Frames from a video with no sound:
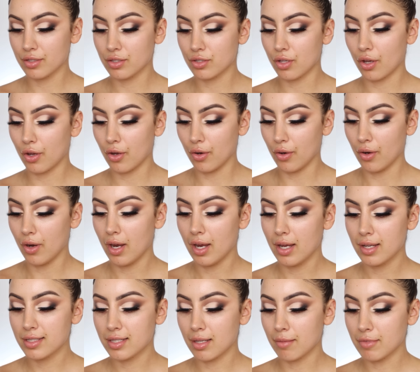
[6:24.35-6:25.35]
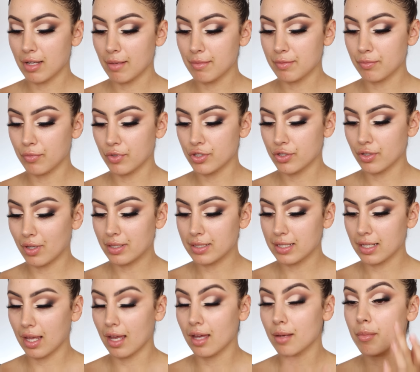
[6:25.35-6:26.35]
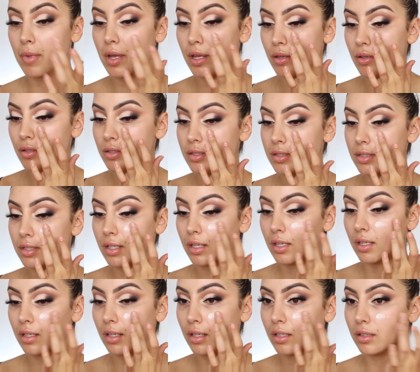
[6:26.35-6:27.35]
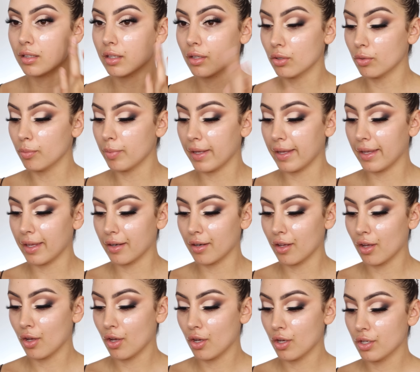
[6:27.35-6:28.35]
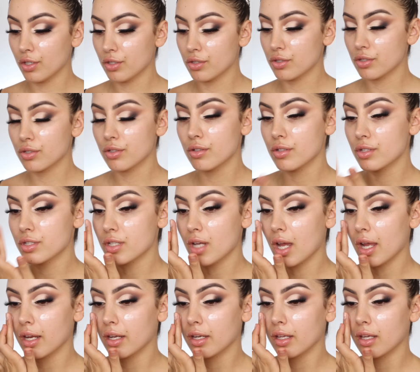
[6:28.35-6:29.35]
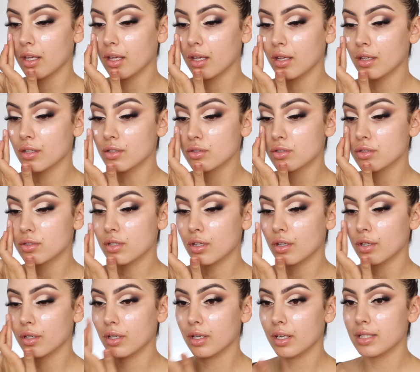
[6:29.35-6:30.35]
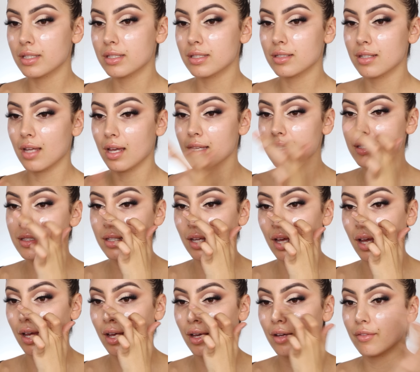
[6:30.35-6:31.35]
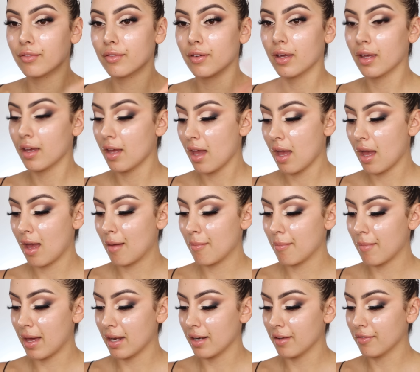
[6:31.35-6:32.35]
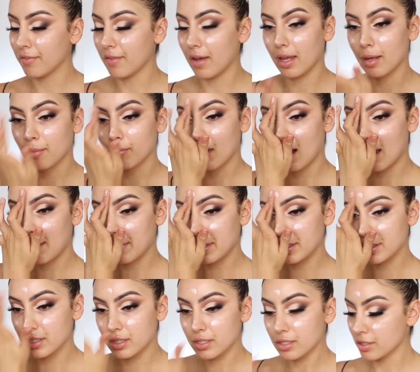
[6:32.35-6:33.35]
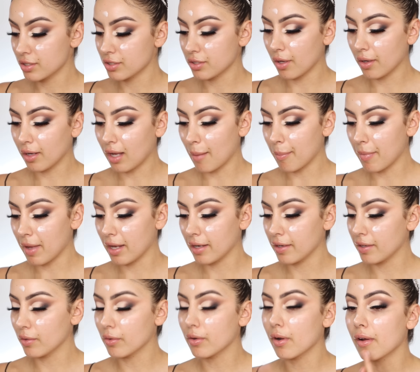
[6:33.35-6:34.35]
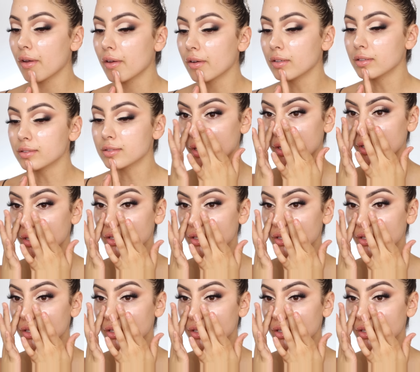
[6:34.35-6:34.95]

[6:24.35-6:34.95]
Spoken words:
So sometimes moisturizer can make your skin a little bit too shiny. So it's nice to have a mattifying primer just to soak up any oils.